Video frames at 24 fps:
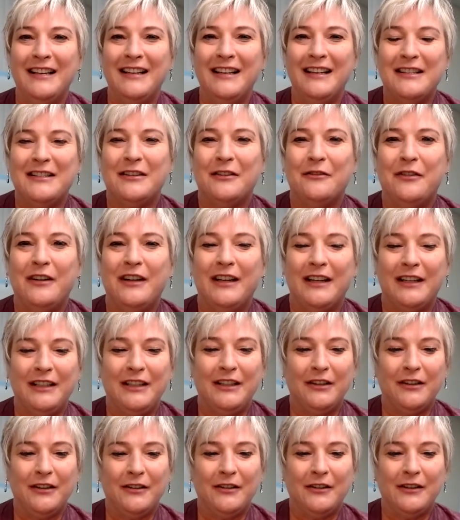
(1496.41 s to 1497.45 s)
Sophia,
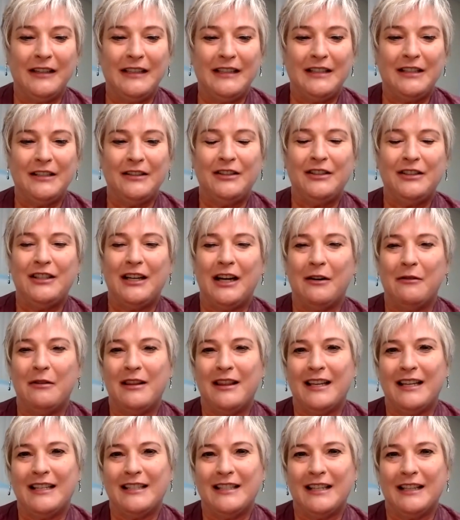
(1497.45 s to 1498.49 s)
you're going to share
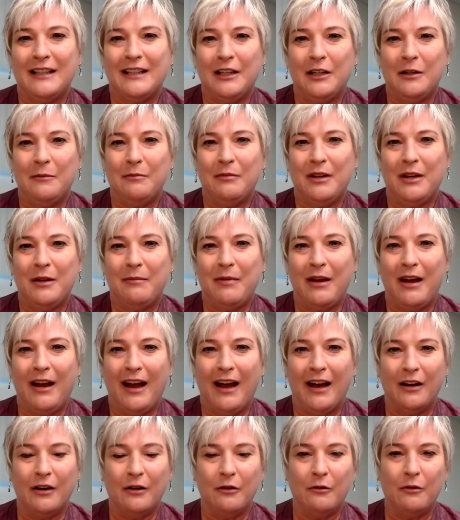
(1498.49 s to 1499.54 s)
with us a little bit about
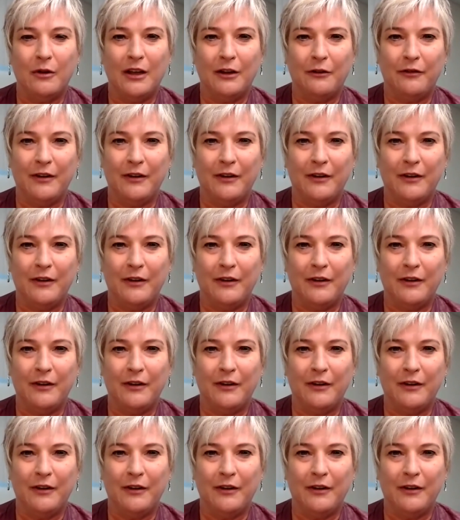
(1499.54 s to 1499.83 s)
how, if